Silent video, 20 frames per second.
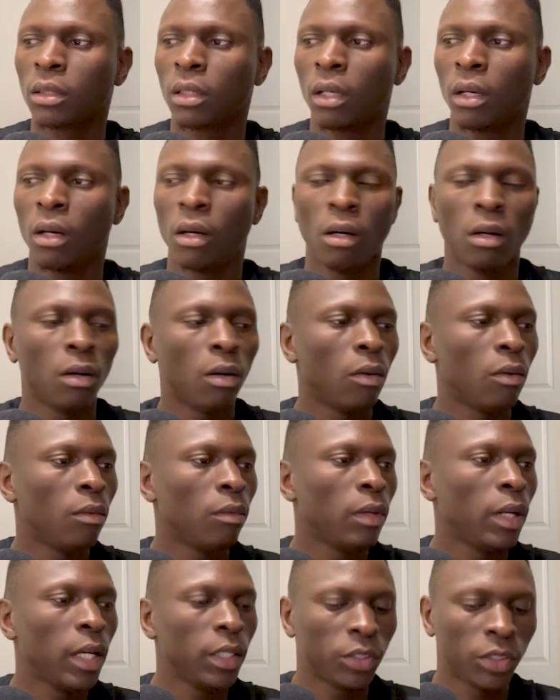
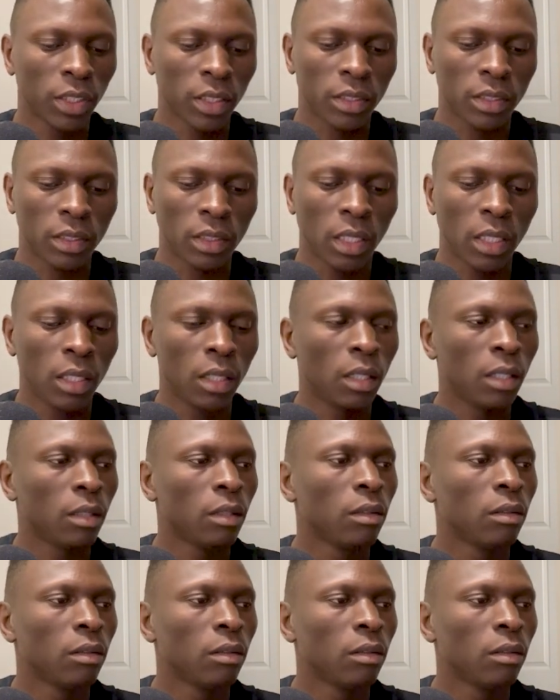Let's just say